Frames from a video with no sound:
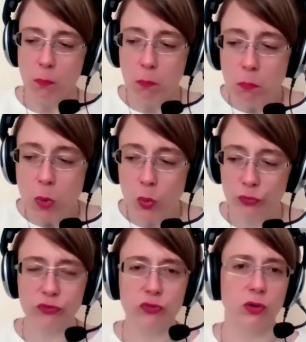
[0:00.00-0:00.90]

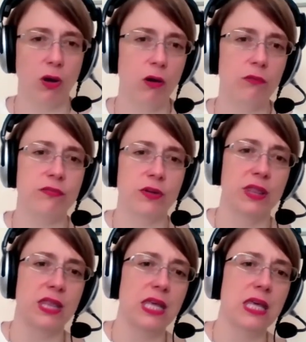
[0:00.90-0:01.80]
most of
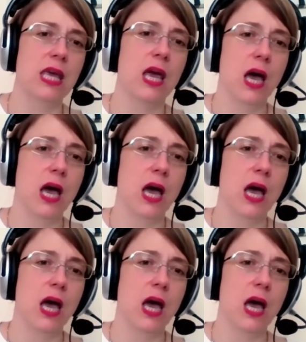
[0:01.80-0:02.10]
the